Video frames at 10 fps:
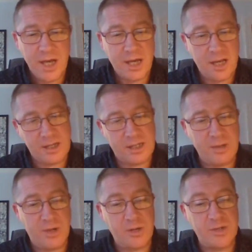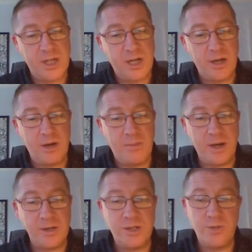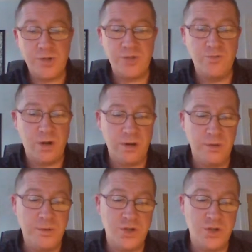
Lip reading: except when I was telling her about him, which is rotten,